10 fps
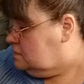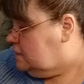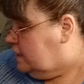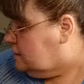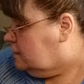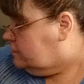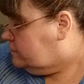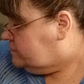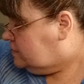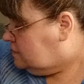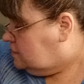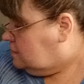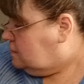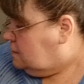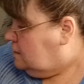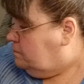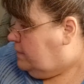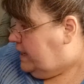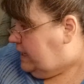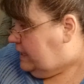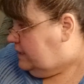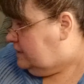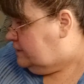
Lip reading: that color. I